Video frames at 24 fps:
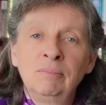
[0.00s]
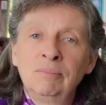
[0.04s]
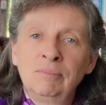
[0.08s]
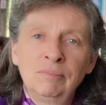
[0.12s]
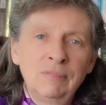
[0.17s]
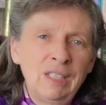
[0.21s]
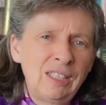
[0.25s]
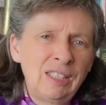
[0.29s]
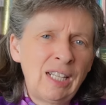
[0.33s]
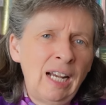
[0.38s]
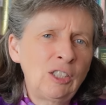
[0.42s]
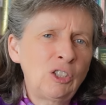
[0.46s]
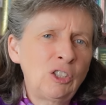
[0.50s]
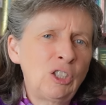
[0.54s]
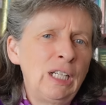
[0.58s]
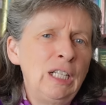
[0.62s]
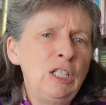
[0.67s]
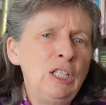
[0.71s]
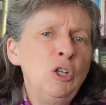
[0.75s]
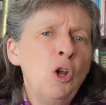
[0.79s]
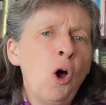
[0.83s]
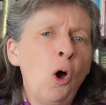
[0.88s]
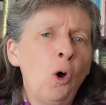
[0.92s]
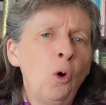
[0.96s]
There's actually
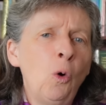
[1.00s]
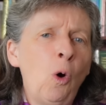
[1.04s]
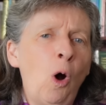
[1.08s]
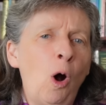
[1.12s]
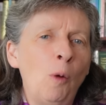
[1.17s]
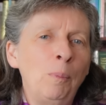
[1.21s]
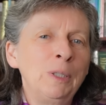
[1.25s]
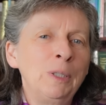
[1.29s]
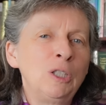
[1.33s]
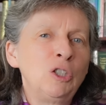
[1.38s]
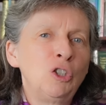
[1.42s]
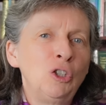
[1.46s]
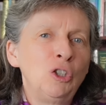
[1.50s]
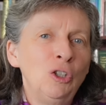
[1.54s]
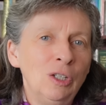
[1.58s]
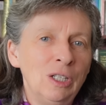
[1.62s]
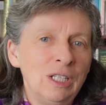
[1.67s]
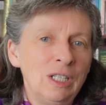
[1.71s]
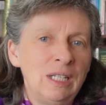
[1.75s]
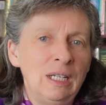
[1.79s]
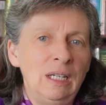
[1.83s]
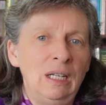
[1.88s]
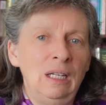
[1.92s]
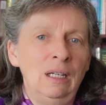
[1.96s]
no
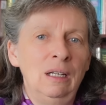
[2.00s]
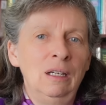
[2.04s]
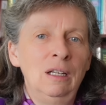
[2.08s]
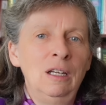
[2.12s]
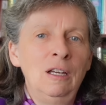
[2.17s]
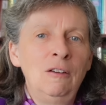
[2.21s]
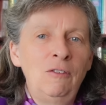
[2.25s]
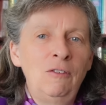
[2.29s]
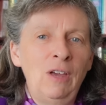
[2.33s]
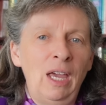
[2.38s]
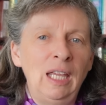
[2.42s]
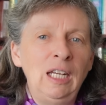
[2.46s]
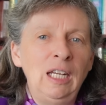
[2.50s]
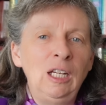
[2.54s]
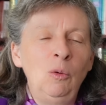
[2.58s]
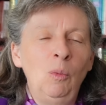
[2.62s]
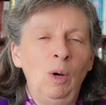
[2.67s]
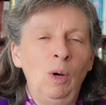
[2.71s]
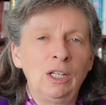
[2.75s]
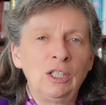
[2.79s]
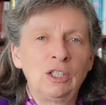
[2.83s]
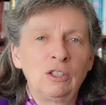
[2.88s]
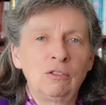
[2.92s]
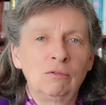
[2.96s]
opportunity for
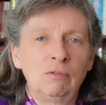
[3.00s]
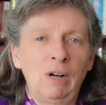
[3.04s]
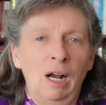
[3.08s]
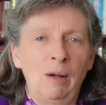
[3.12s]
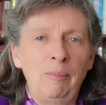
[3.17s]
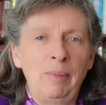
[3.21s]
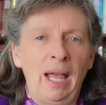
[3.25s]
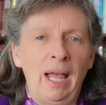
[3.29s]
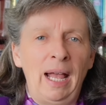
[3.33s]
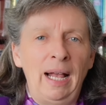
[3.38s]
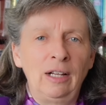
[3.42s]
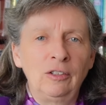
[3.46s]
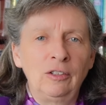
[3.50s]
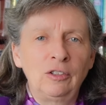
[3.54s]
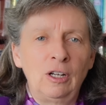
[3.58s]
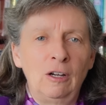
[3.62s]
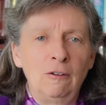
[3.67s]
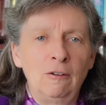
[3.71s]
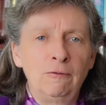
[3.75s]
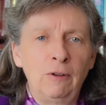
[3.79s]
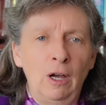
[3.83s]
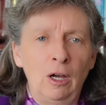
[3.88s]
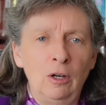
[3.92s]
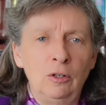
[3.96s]
anyone to rub out a
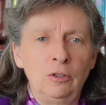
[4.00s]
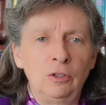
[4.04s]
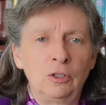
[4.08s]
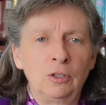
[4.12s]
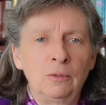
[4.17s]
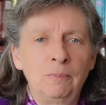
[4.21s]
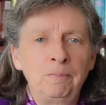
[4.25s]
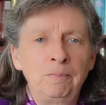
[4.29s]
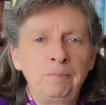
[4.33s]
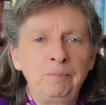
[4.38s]
vote.